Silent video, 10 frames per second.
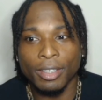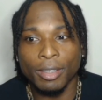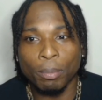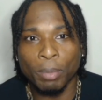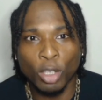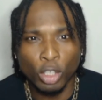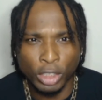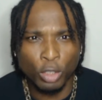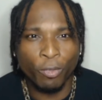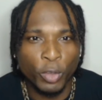
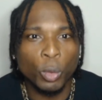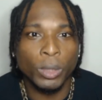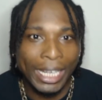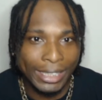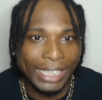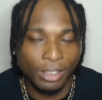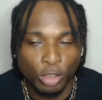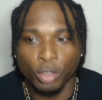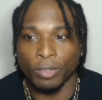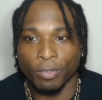Because you feel that that's the
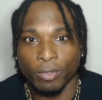truth.